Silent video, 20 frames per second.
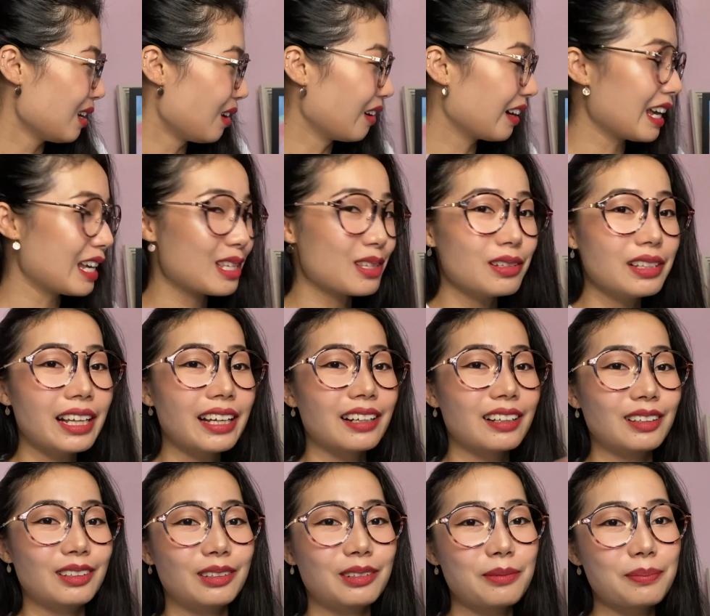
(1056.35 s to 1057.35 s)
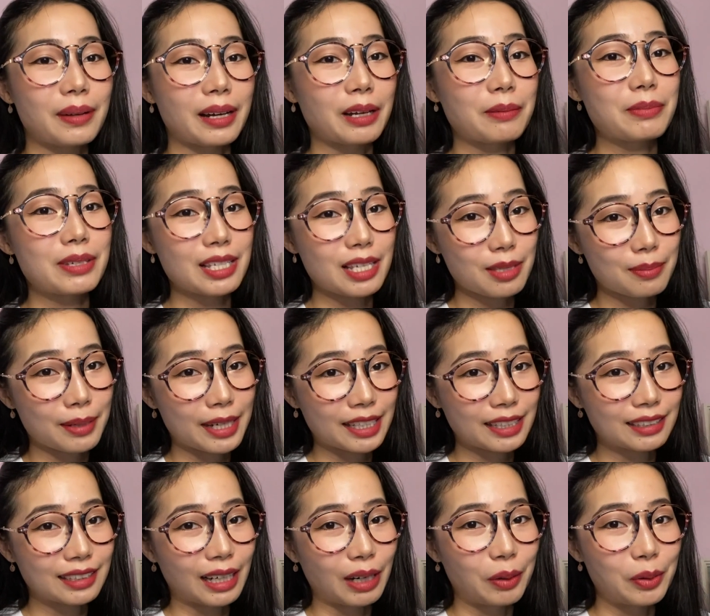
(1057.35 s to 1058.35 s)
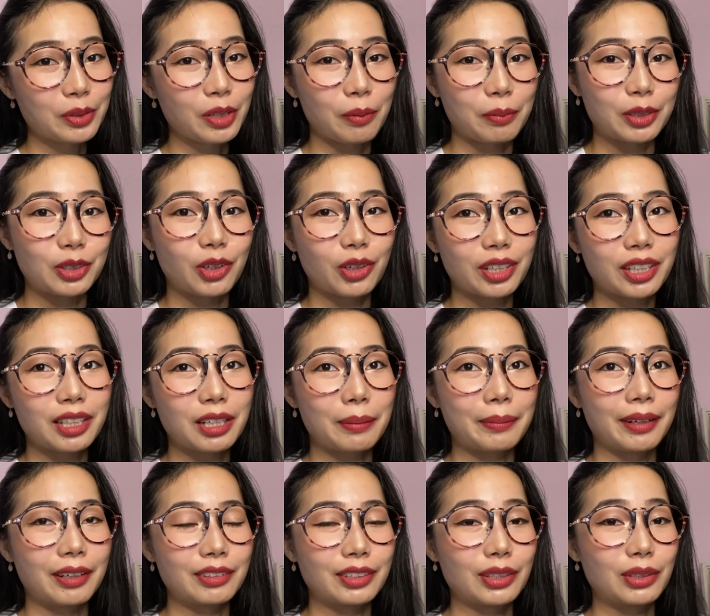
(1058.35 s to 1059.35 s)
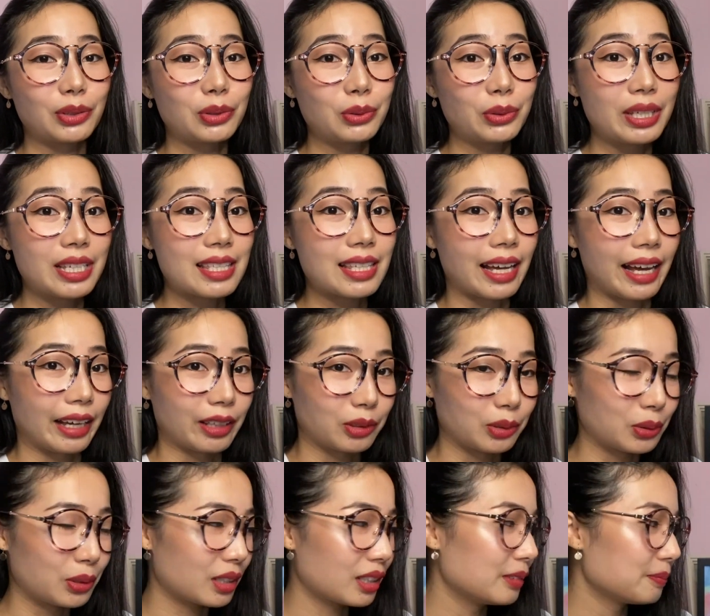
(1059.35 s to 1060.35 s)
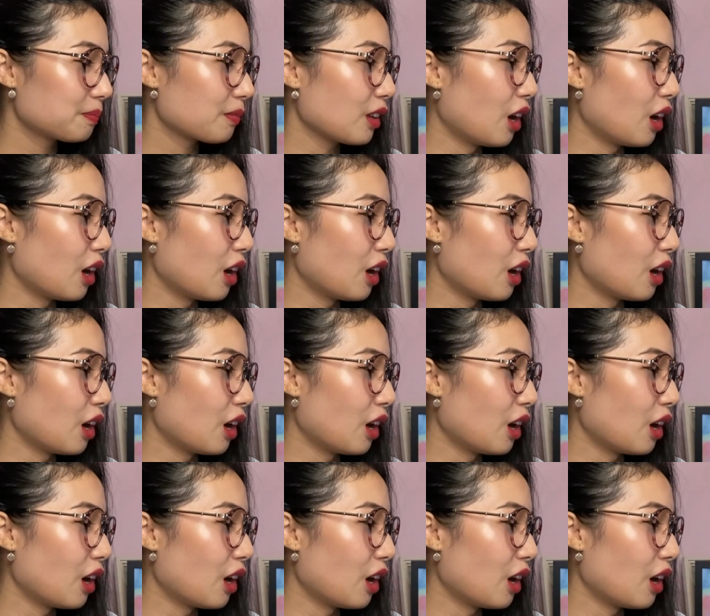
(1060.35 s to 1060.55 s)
Okay, so let alone my business minor, I will not be talking about the UEs that I took.